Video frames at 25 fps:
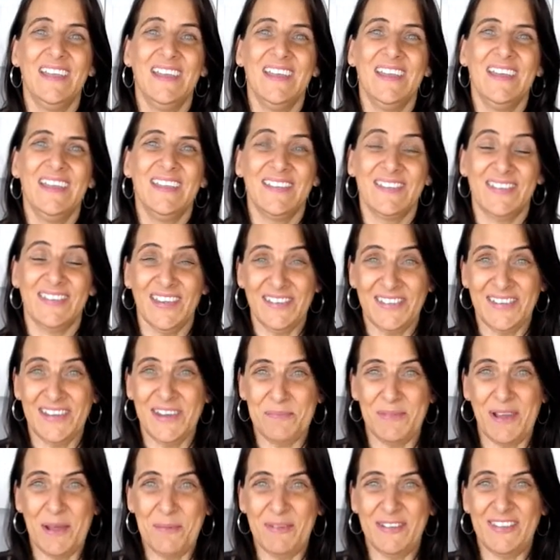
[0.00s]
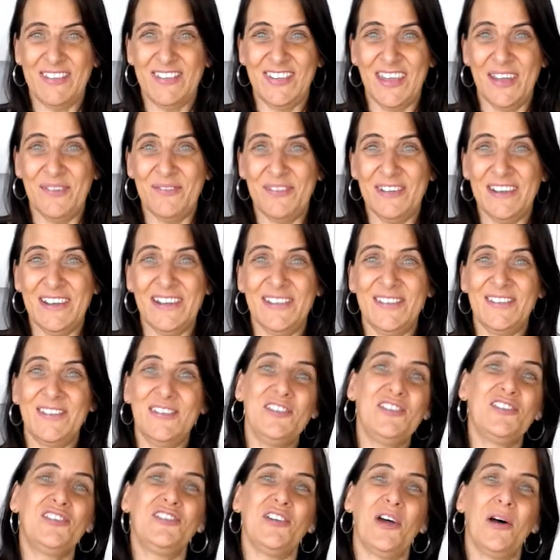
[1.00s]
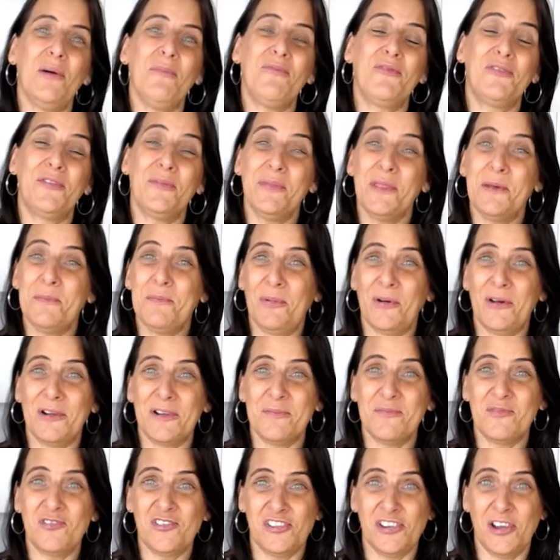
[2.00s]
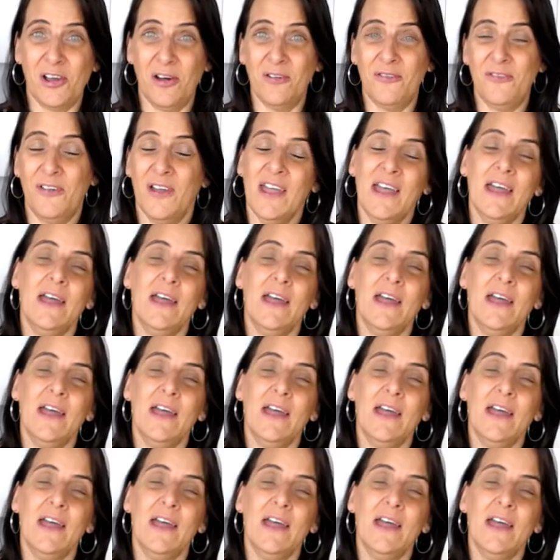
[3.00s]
So tip number 7 is to shop from the bottom shelf.